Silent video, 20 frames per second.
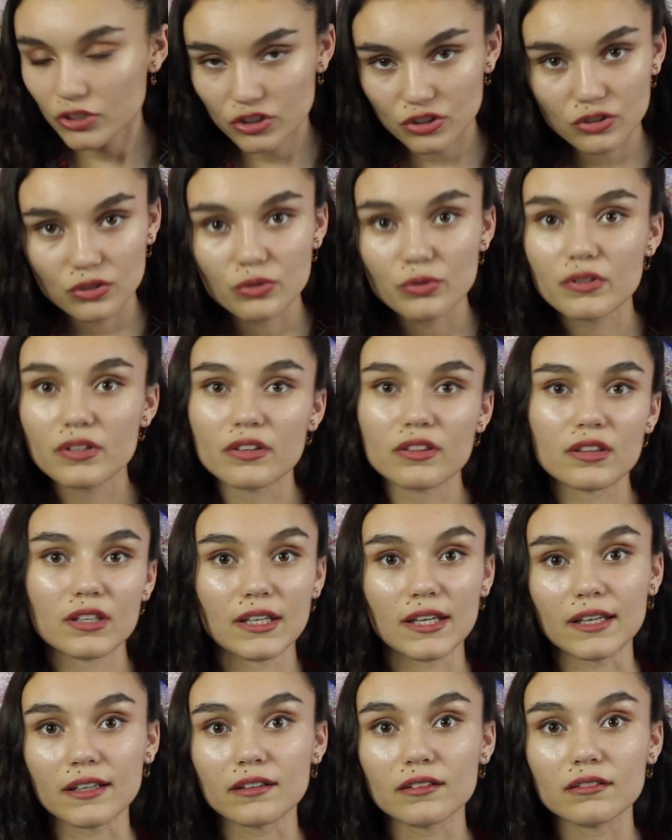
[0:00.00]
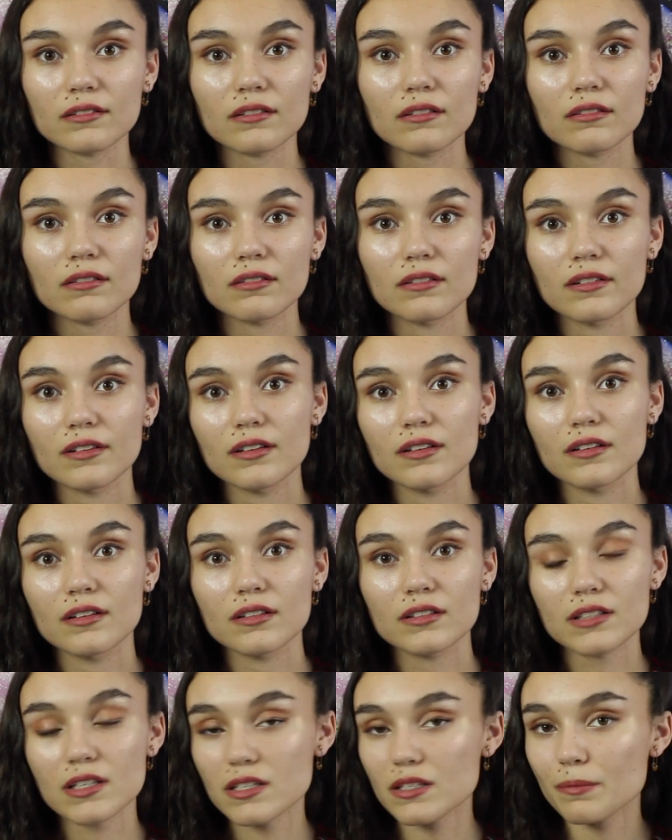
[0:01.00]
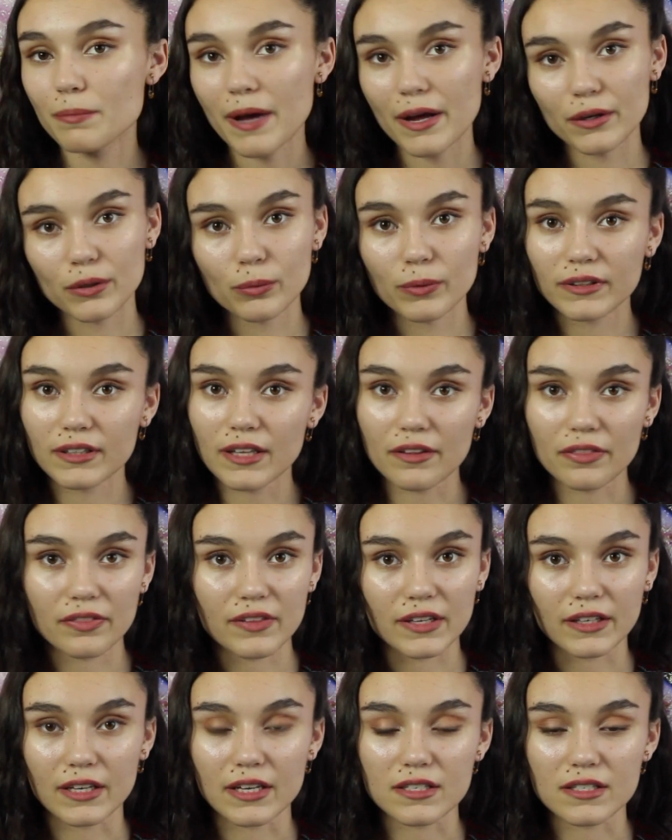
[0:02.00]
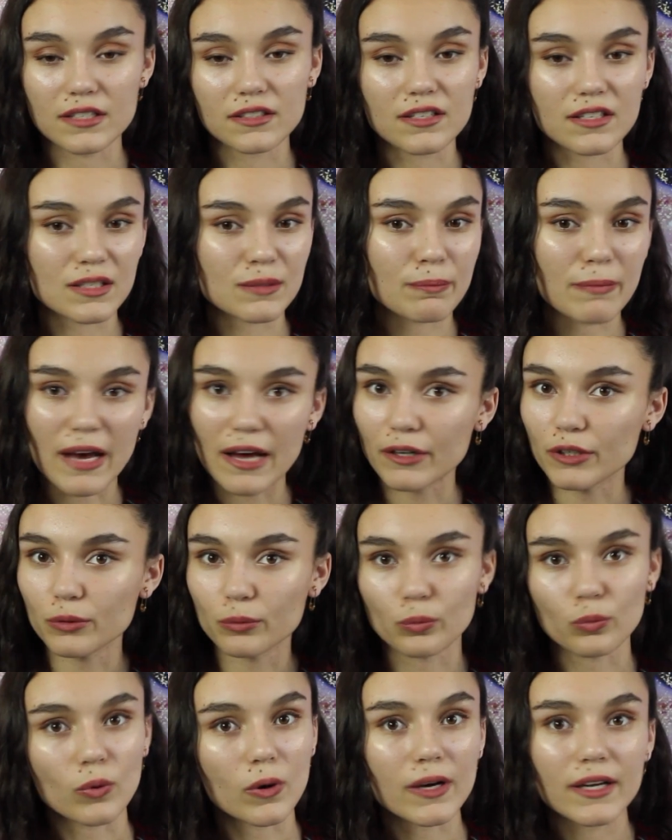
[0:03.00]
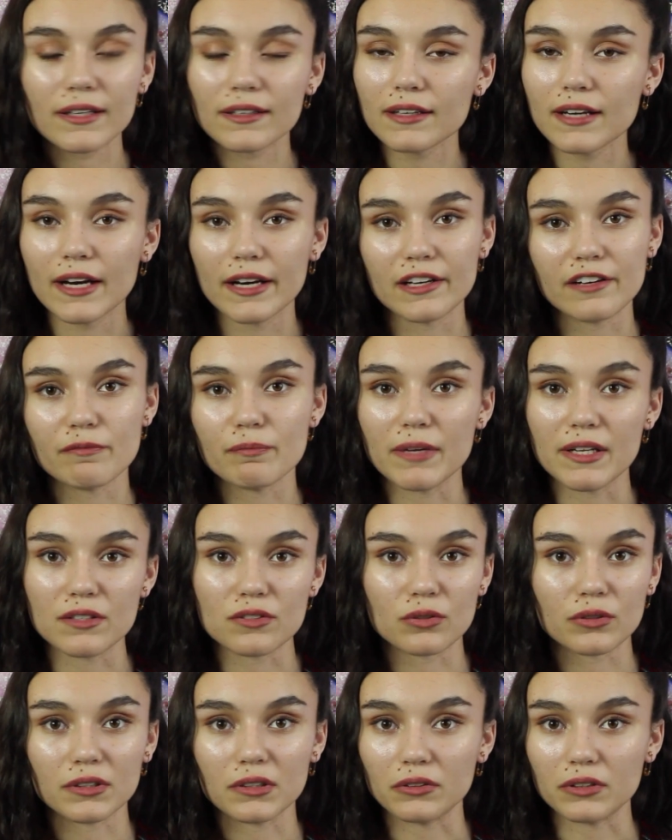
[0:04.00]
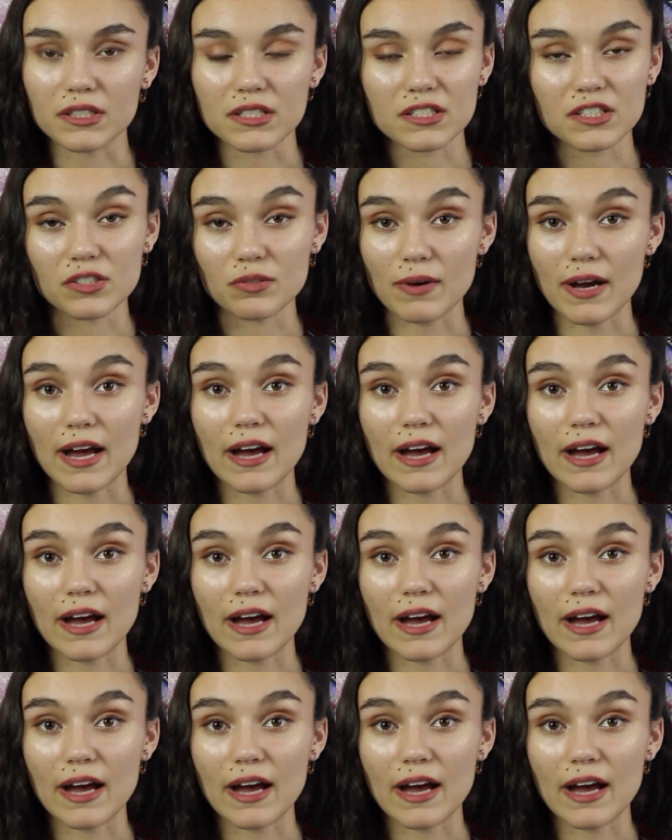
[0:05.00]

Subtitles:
do the thing. Doesn't matter what that thing is. It doesn't matter what kind of mental illness you